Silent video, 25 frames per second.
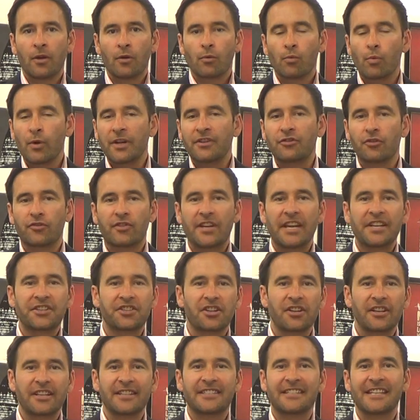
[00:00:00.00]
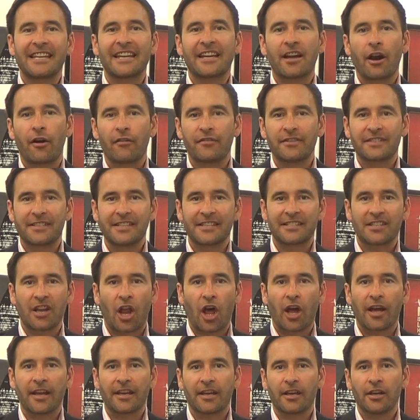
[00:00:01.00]
we traditionally see currencies
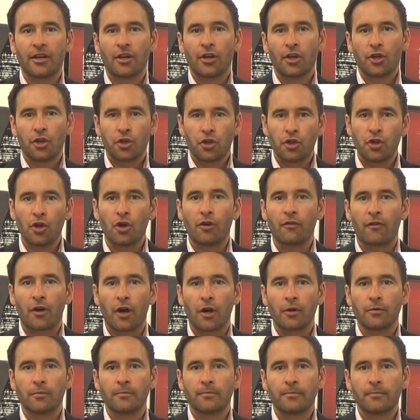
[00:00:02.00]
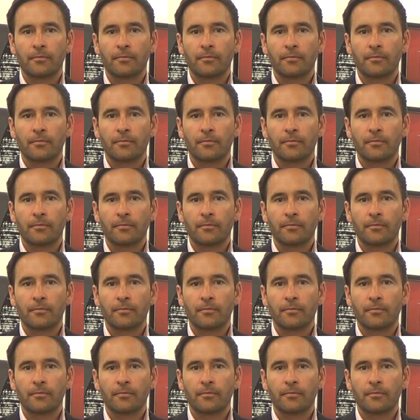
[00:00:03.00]
like Euro,